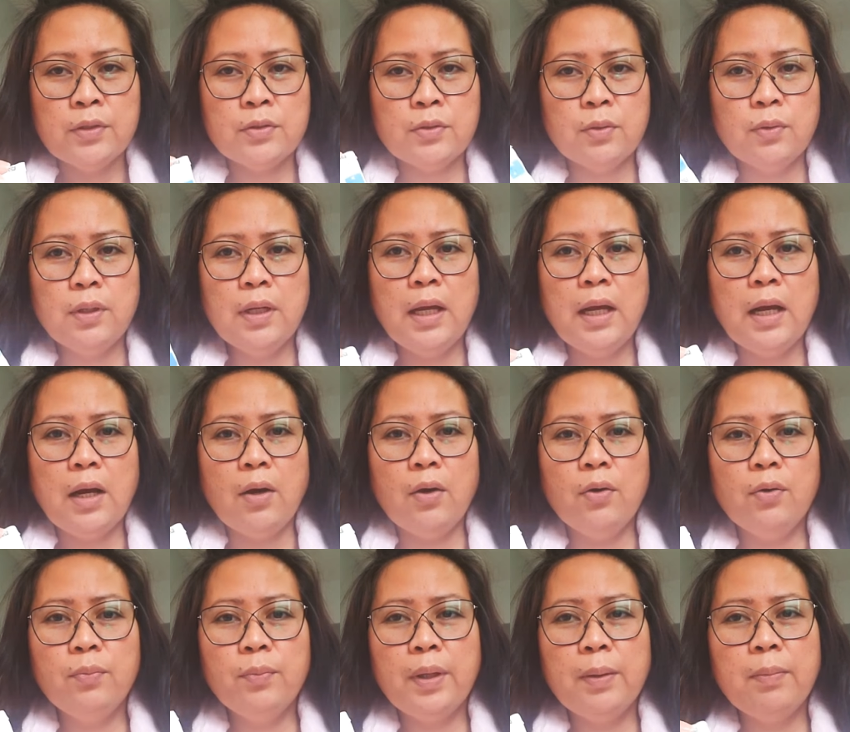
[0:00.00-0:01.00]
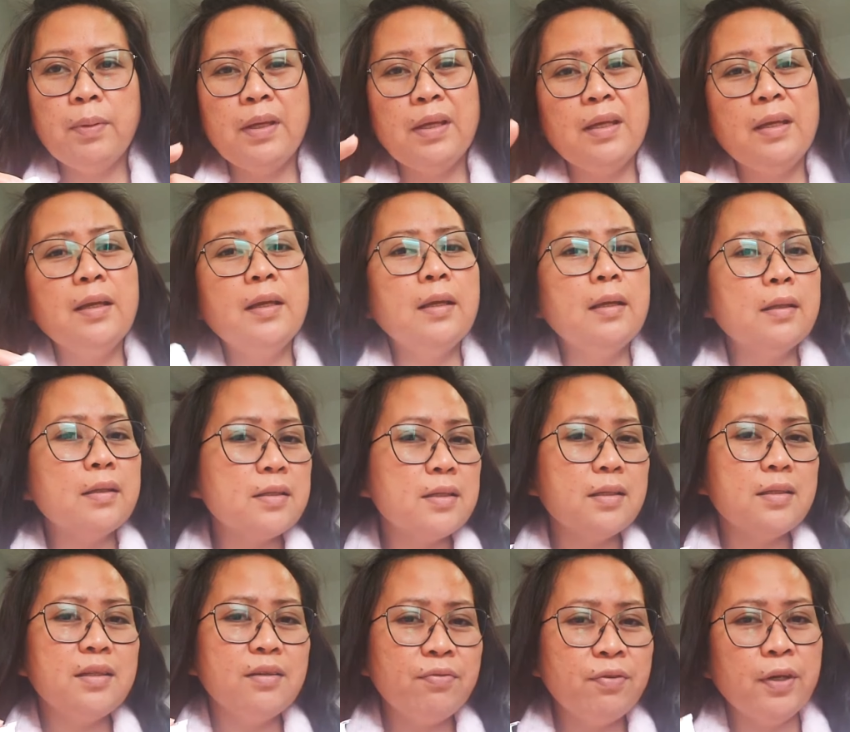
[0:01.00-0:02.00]
So now, maybe
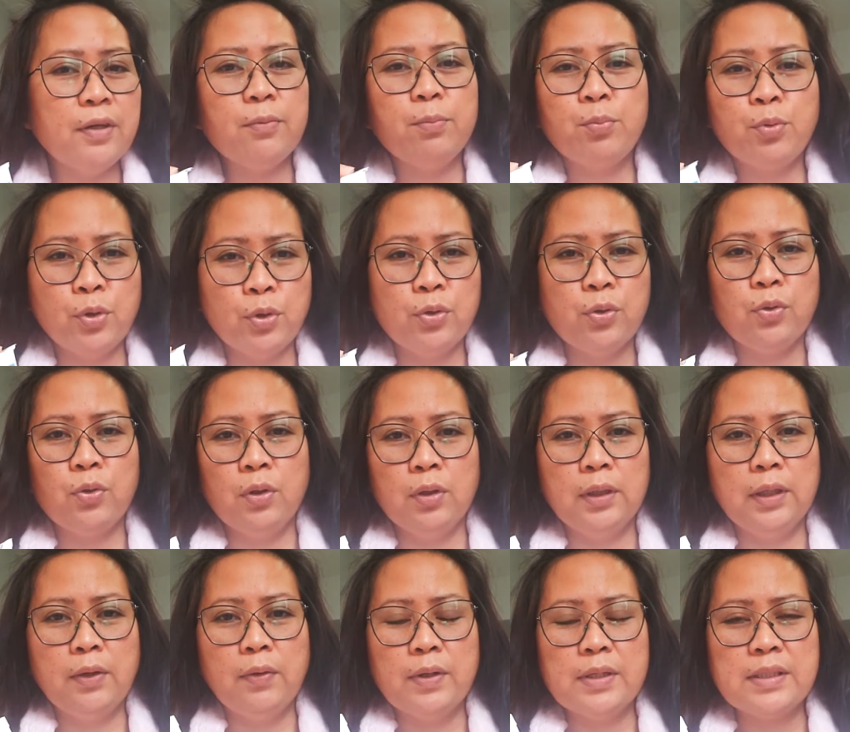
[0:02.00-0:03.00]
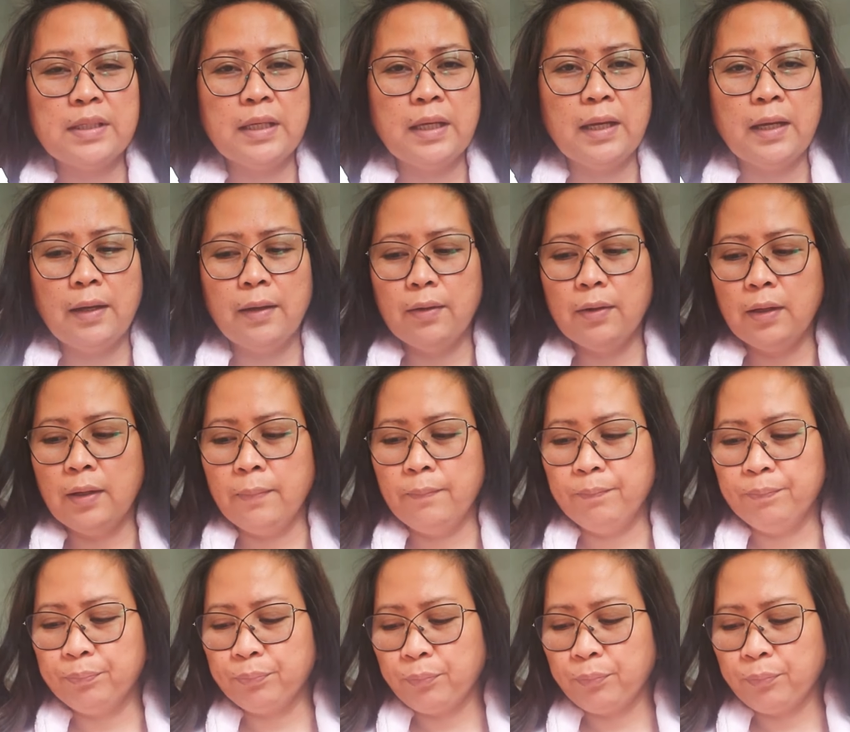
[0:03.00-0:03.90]
it's a different protocol now kasi nga